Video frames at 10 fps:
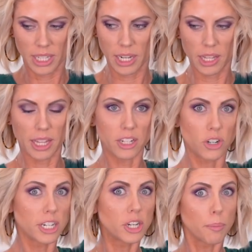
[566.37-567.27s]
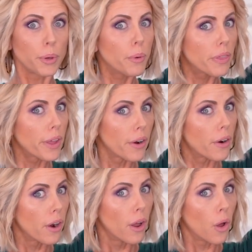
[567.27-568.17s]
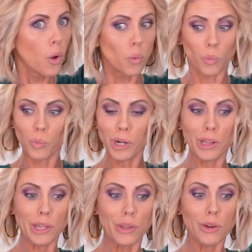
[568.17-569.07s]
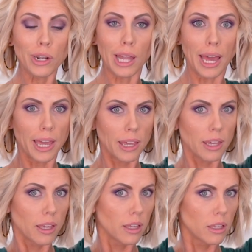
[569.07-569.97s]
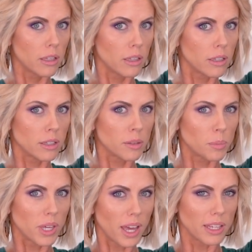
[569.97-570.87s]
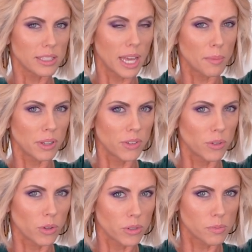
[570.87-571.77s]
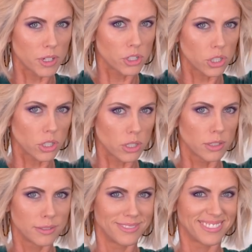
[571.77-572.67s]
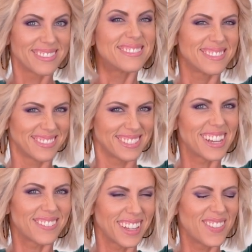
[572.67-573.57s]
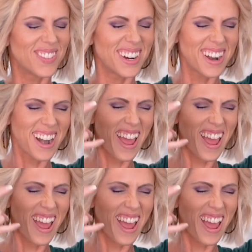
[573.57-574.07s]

getting that dry shampoo in there really good like. P.S. How many of you noticed my shirt? Def Leppard.